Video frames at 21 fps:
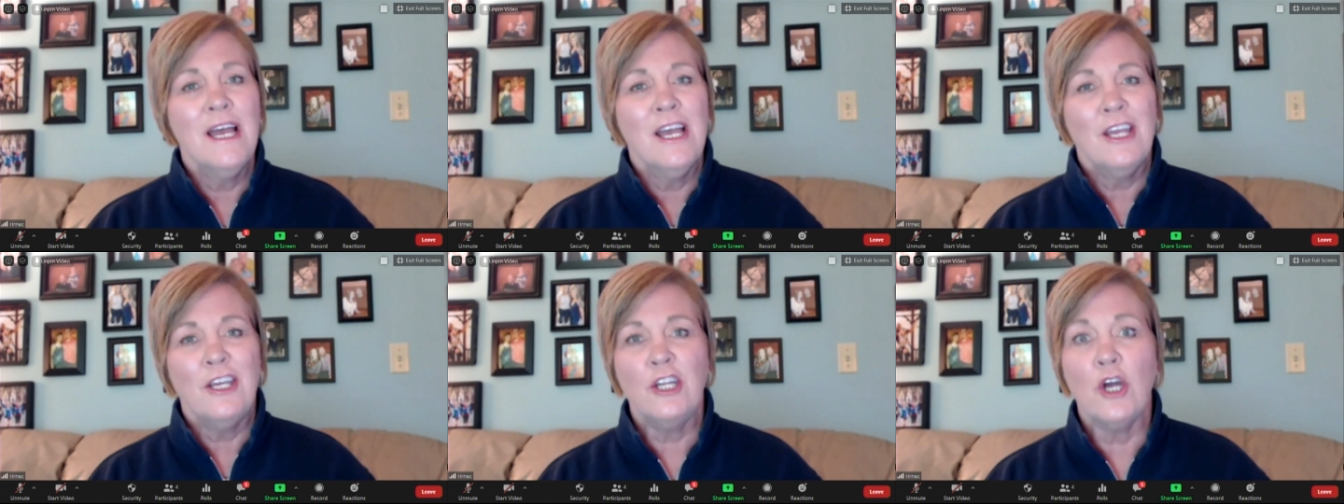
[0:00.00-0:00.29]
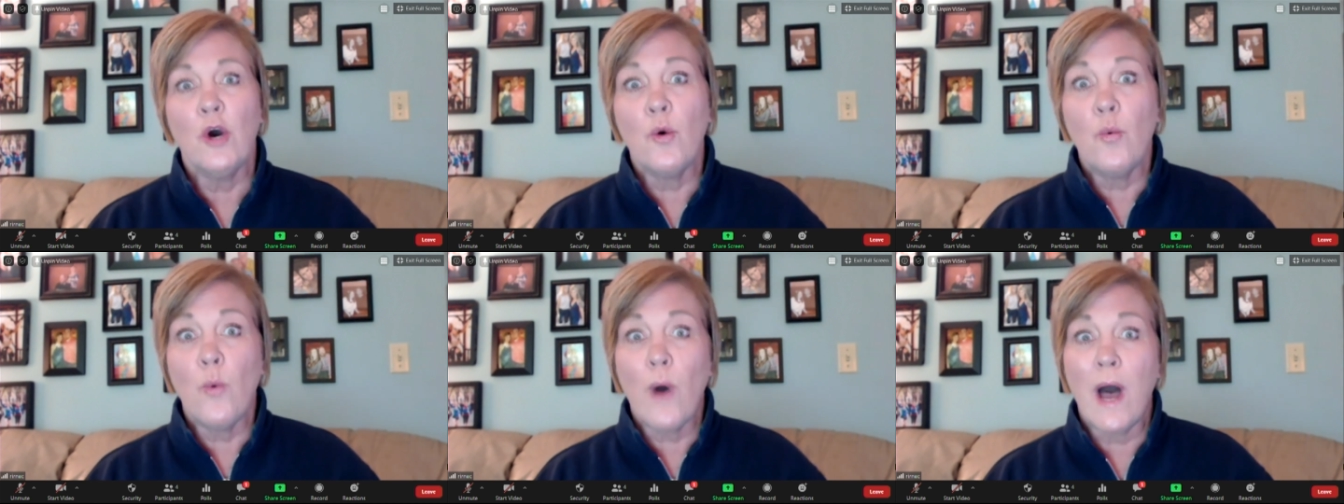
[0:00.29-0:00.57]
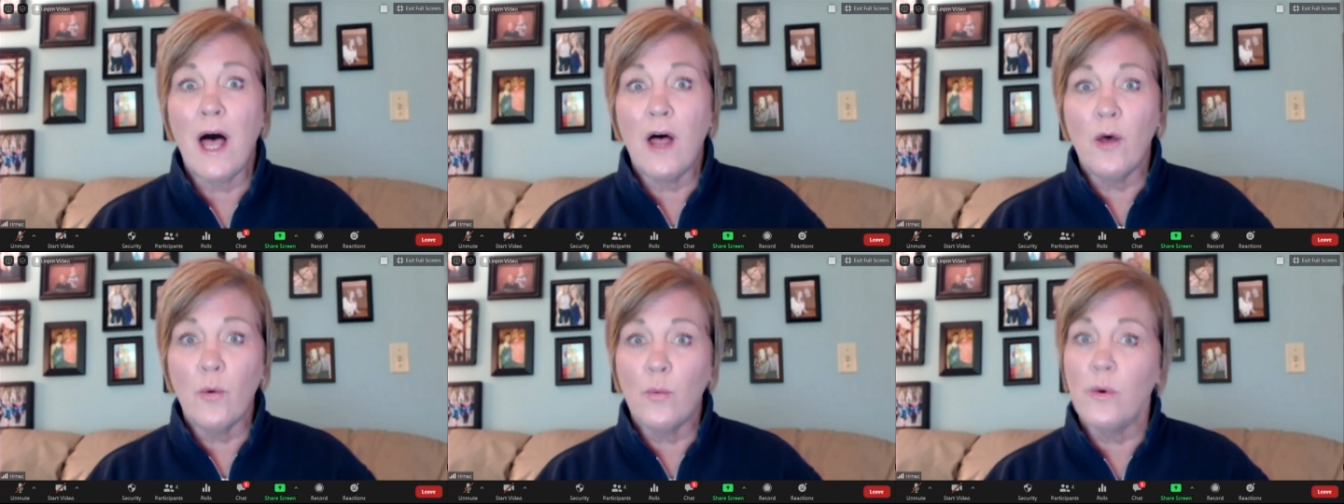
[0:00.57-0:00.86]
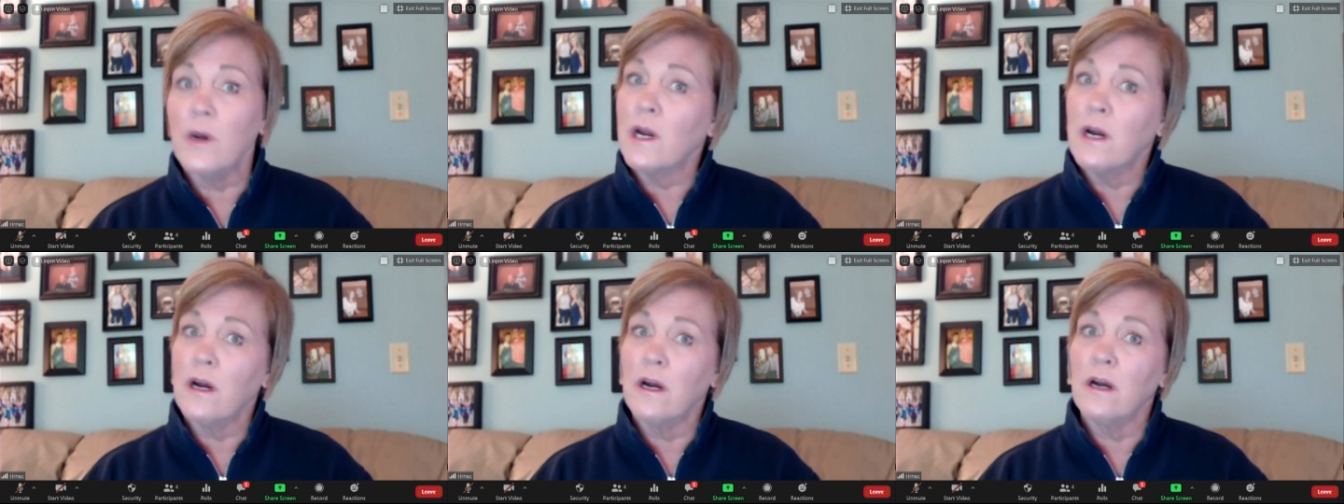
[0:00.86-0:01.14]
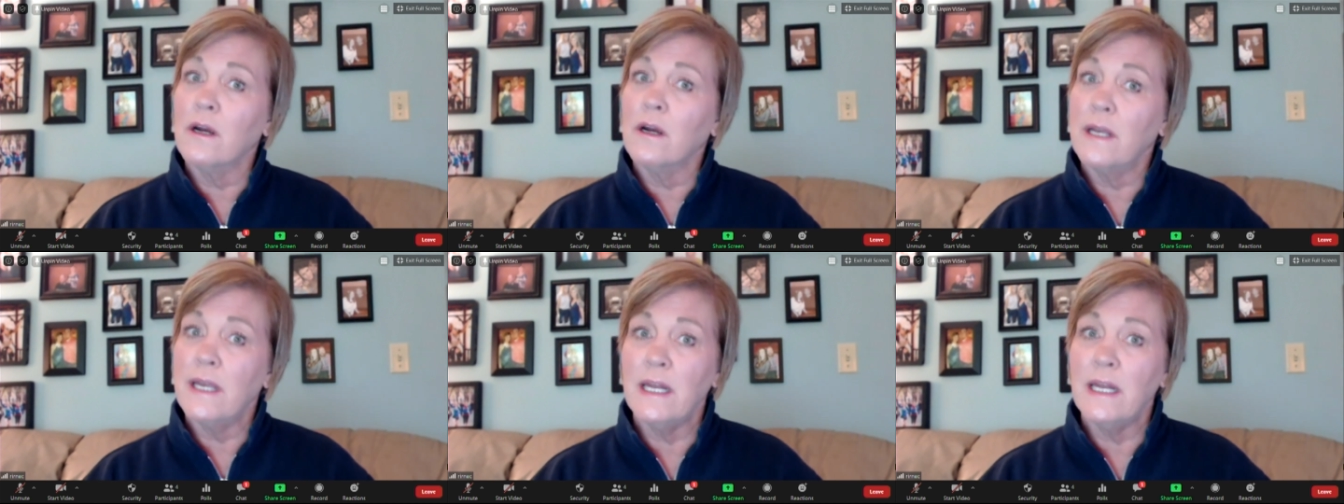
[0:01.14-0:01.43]
you know while
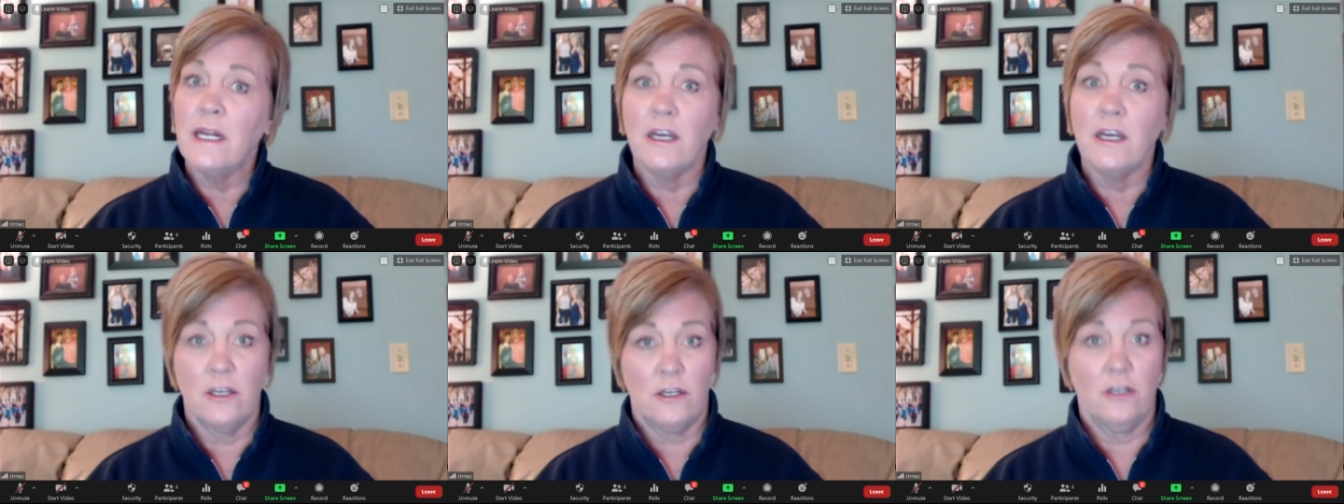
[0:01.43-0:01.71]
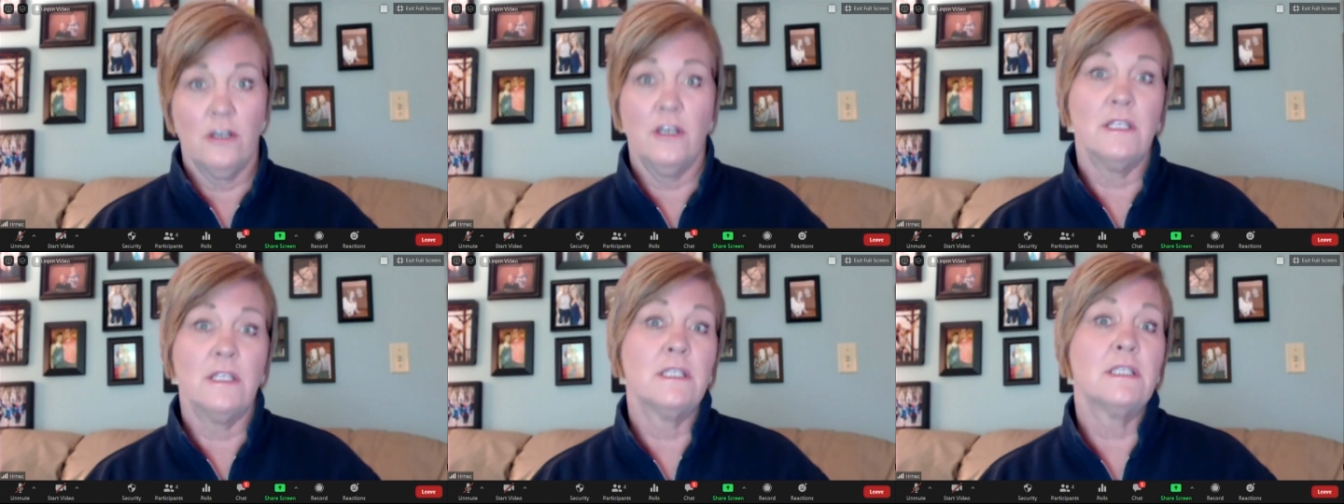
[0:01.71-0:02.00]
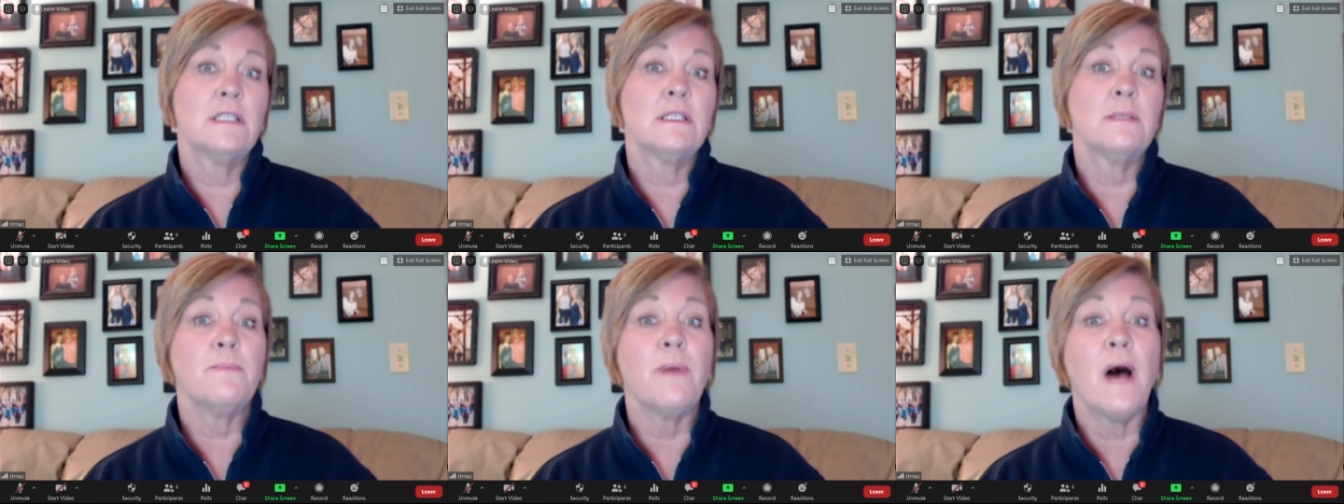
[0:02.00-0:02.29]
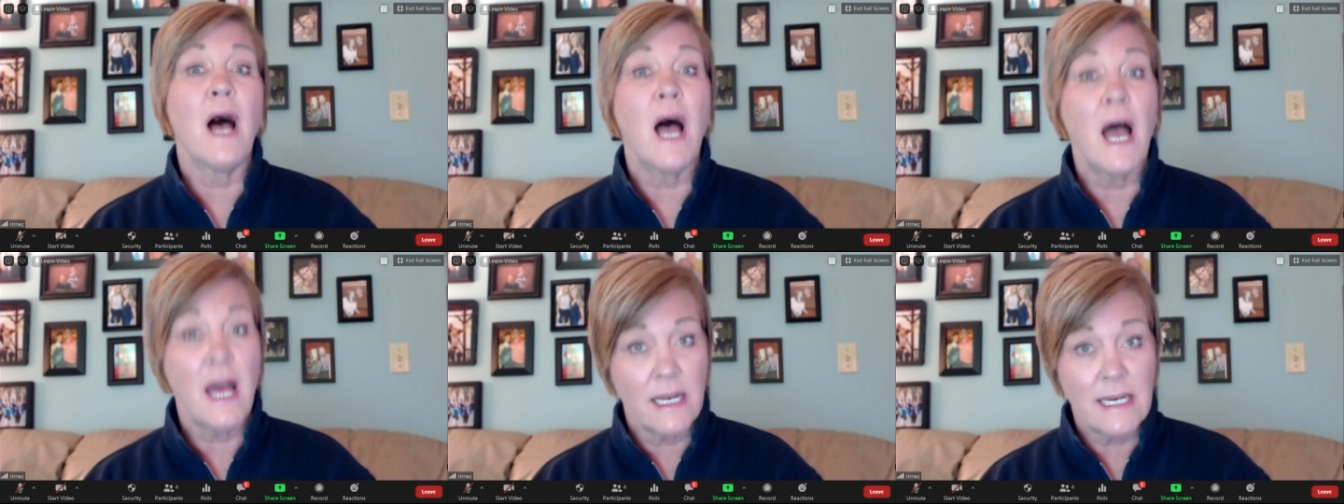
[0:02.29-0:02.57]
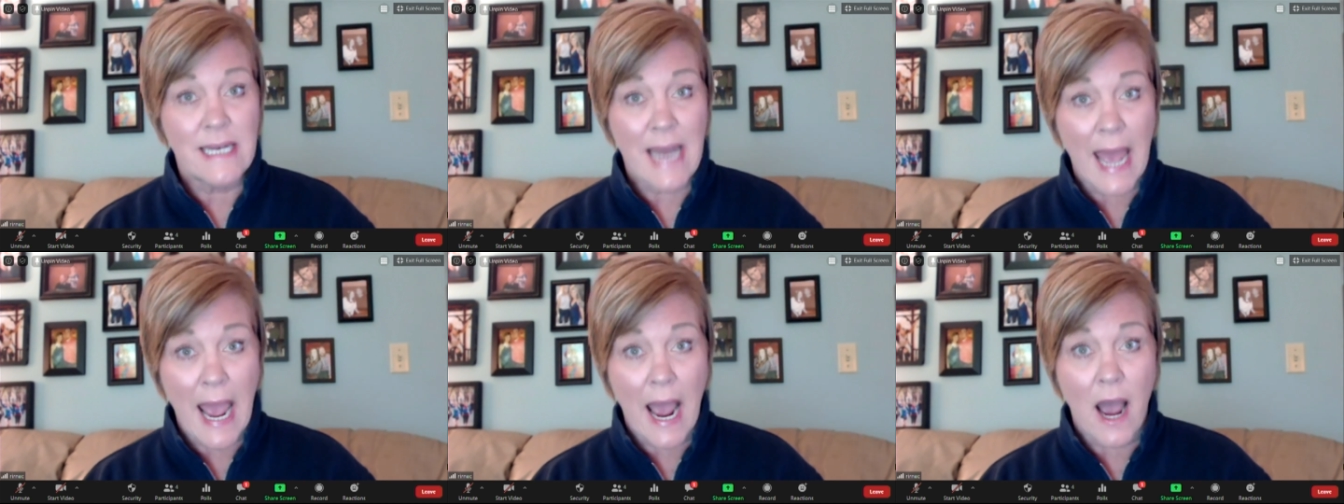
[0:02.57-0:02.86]
we're in a good spot
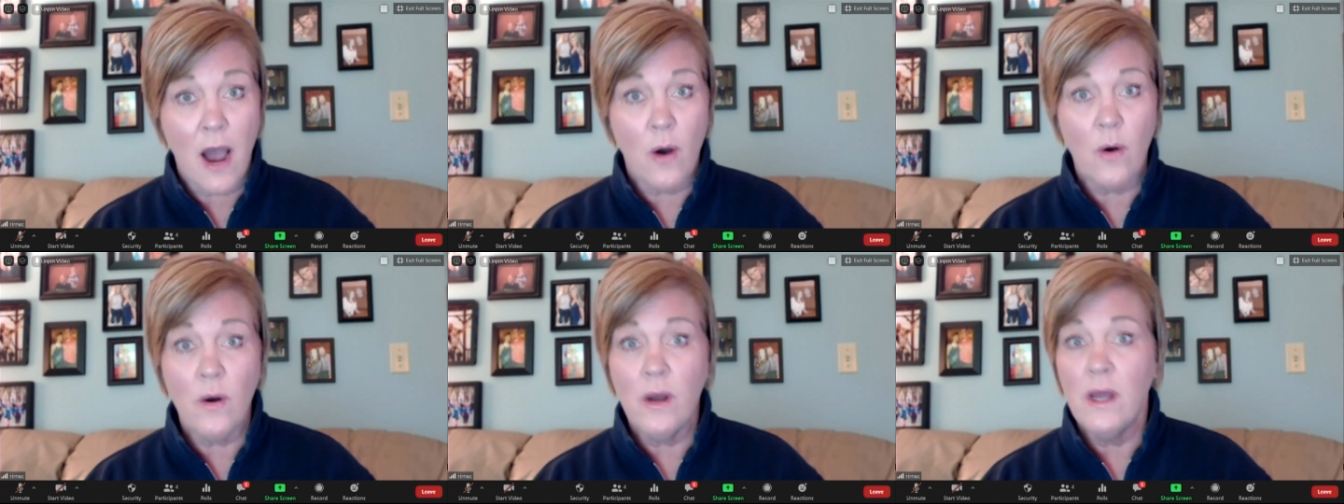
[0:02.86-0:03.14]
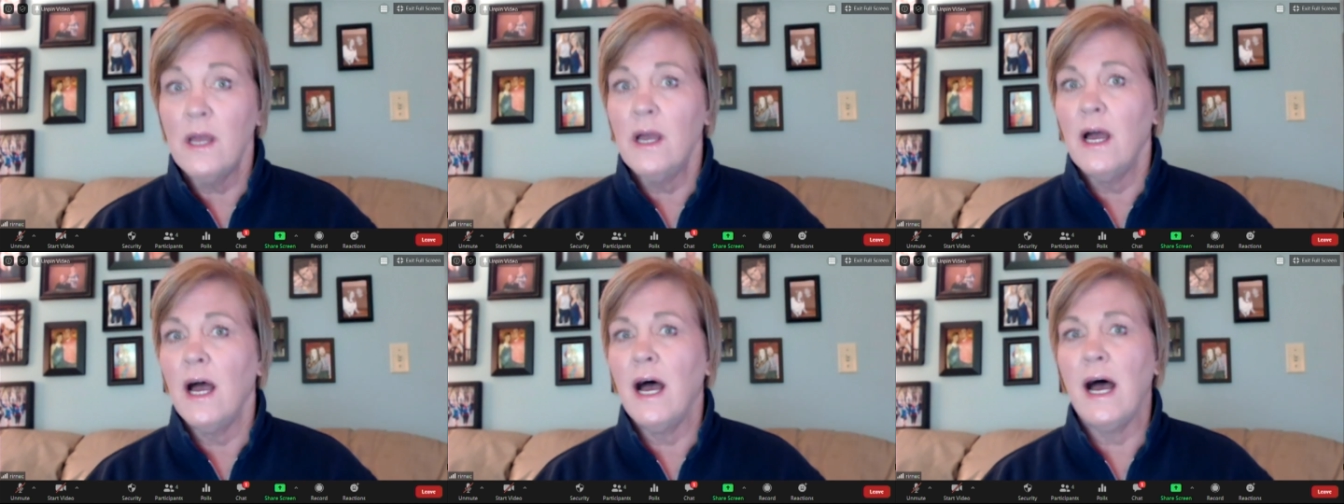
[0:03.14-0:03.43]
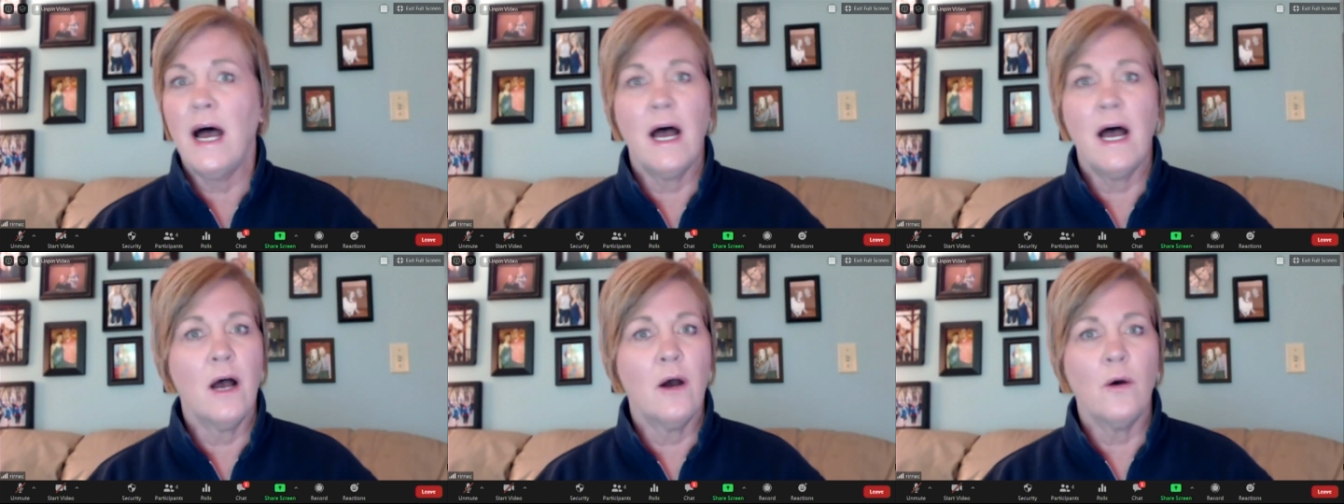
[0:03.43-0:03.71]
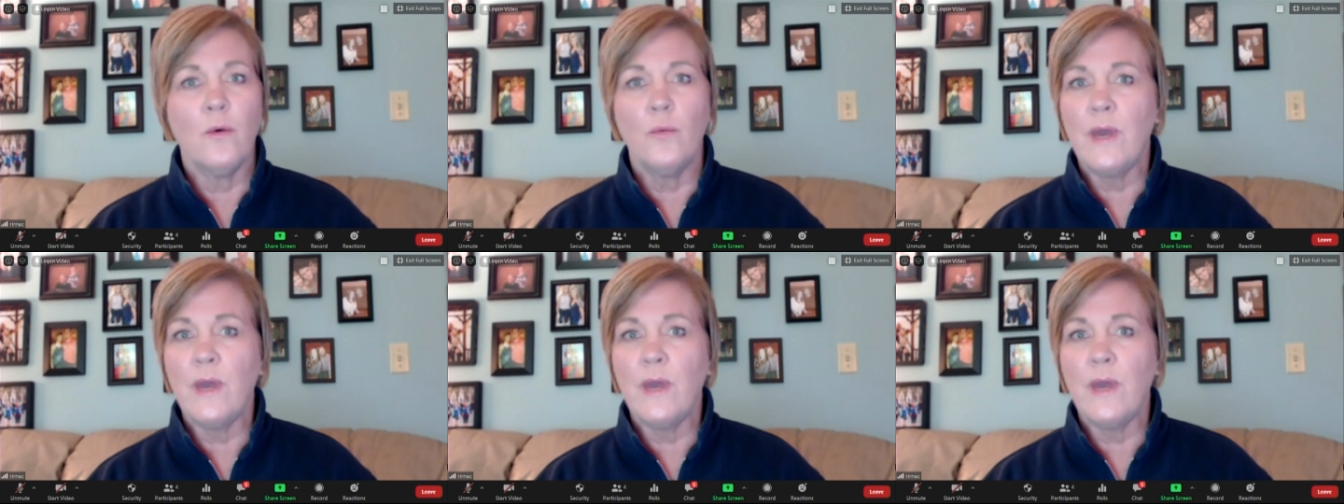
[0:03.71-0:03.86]
now uh,